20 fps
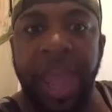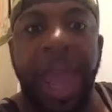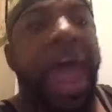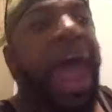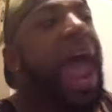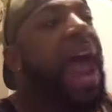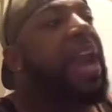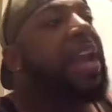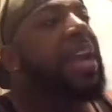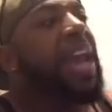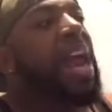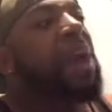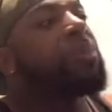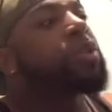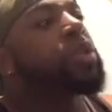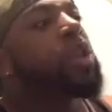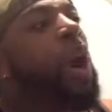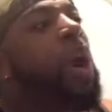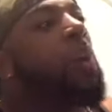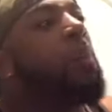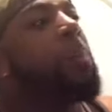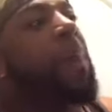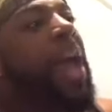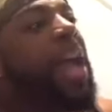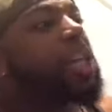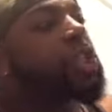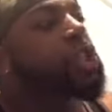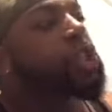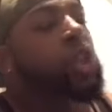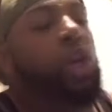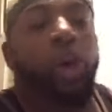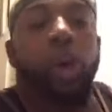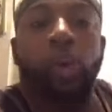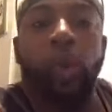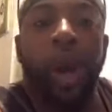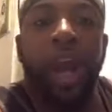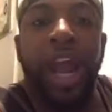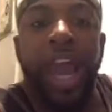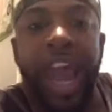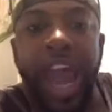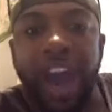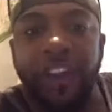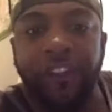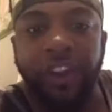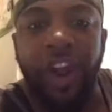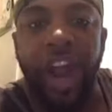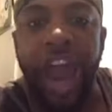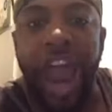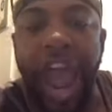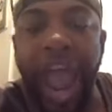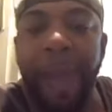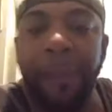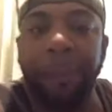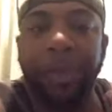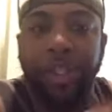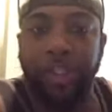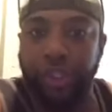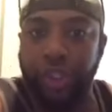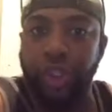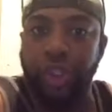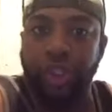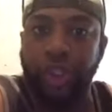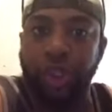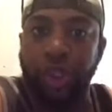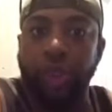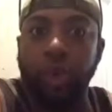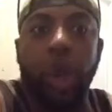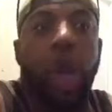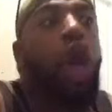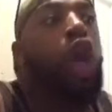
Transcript: And they was going to make sure whatever happened to you,